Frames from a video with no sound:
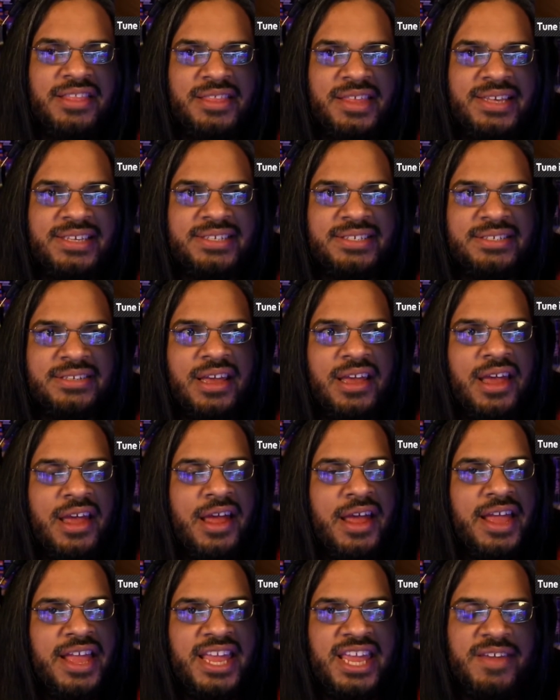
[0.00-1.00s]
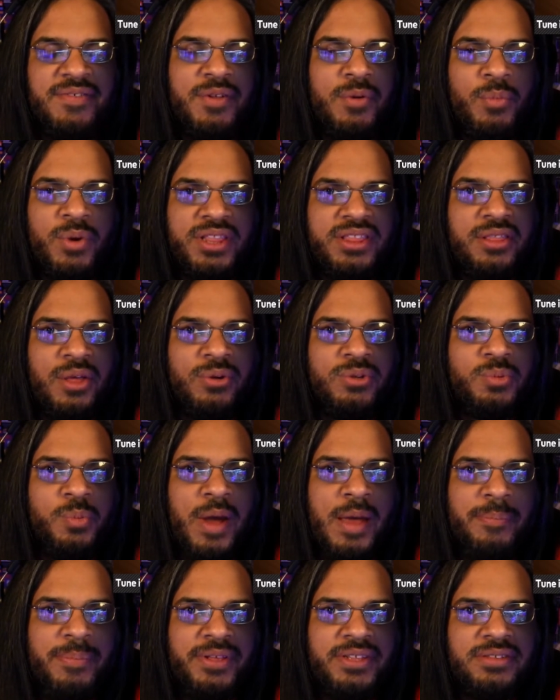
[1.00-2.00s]
this, even with those
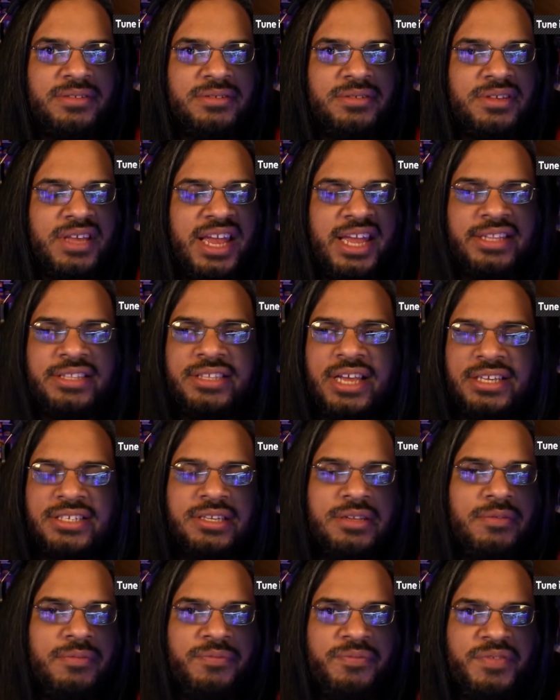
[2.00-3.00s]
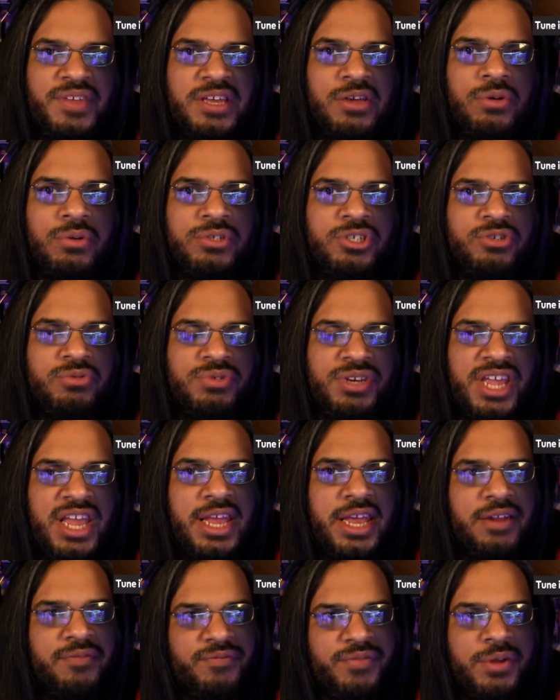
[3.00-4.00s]
weapons, it doesn't feel
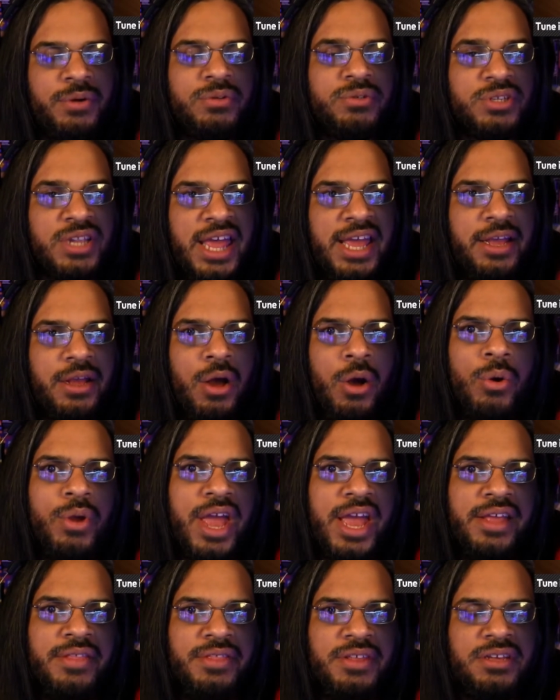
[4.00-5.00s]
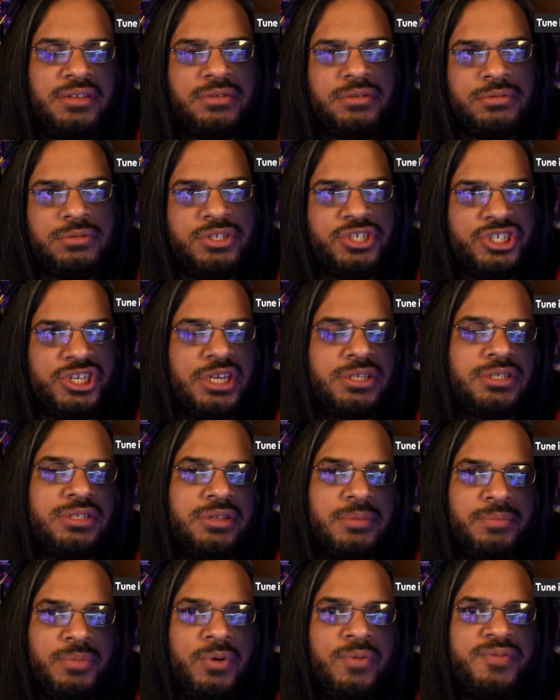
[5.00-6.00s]
unique. It feels like, okay, these are just
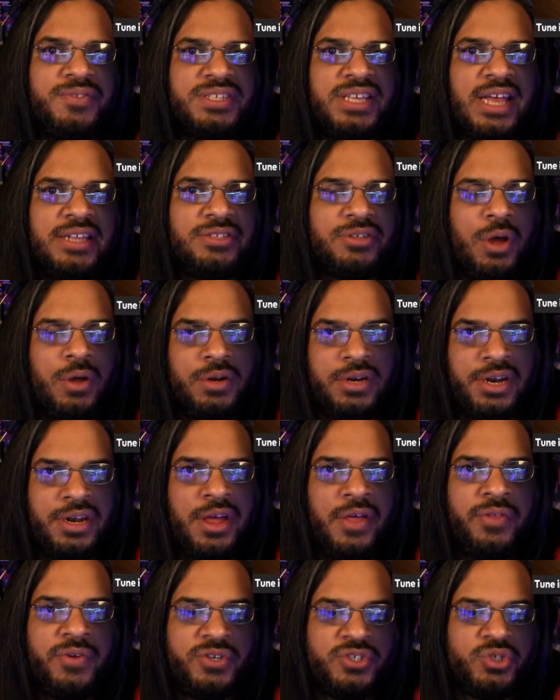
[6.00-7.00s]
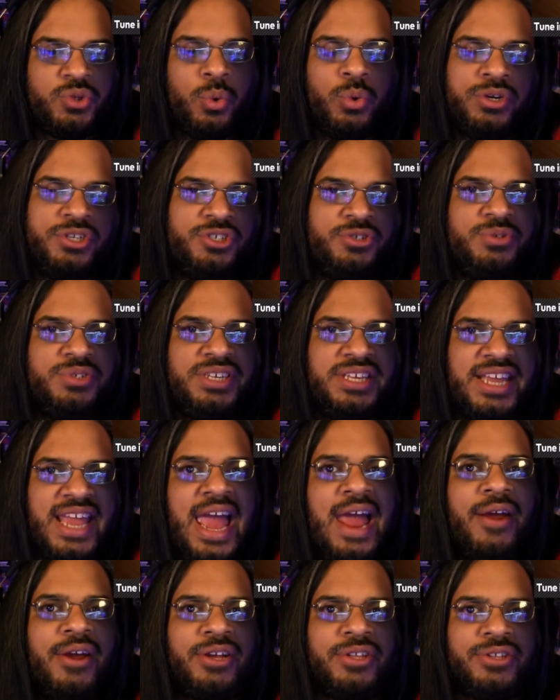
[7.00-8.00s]
the movesets on another sword-using
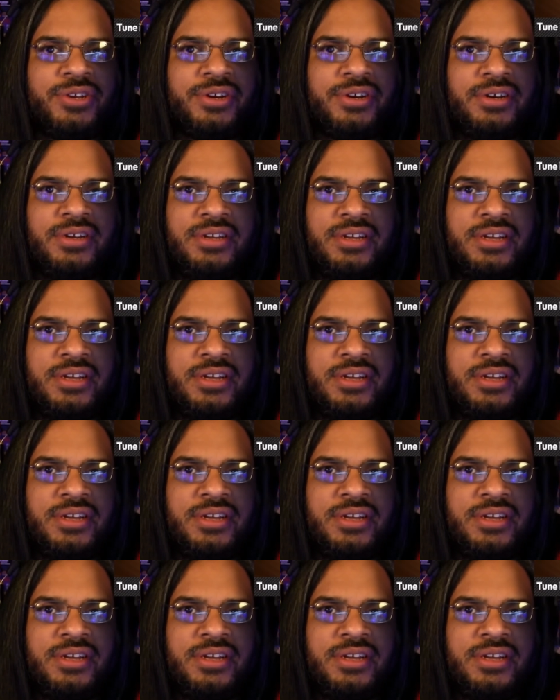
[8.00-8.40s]
character.